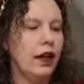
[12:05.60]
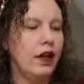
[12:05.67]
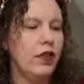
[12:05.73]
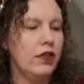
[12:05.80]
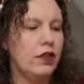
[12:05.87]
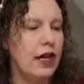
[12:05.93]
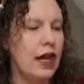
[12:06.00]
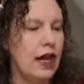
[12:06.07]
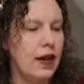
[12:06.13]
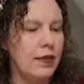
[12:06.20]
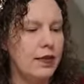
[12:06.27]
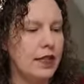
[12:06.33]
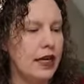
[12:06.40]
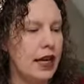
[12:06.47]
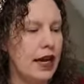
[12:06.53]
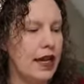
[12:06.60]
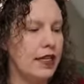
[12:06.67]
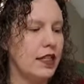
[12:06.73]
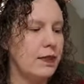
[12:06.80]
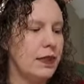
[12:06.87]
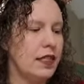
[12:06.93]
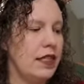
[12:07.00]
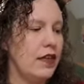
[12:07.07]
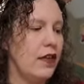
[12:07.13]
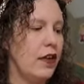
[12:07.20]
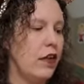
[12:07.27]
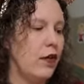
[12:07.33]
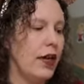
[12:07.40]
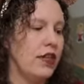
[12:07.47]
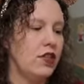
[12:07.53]
other times it has
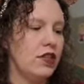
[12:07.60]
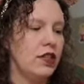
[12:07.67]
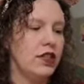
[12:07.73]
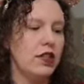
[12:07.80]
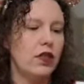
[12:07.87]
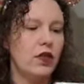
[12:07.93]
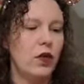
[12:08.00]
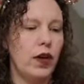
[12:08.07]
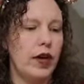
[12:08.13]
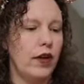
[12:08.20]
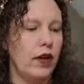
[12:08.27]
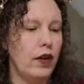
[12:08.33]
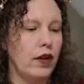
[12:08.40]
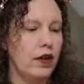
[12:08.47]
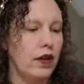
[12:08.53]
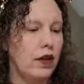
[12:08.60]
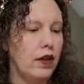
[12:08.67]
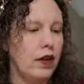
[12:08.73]
specific questions where